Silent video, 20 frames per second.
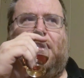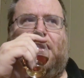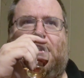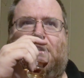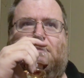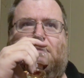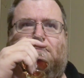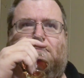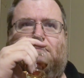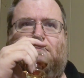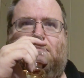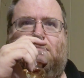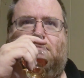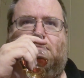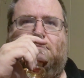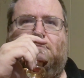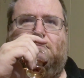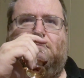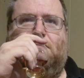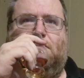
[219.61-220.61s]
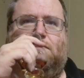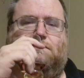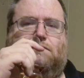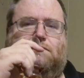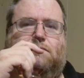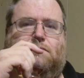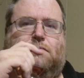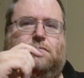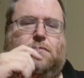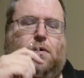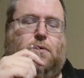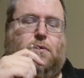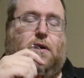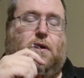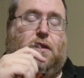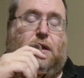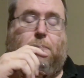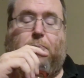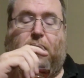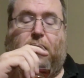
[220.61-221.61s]
like
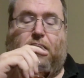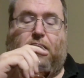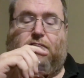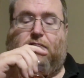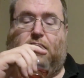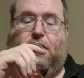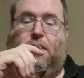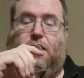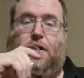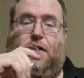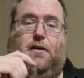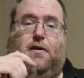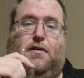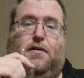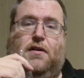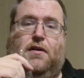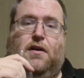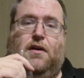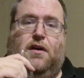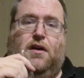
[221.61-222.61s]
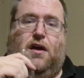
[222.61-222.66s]
okay, like pasta.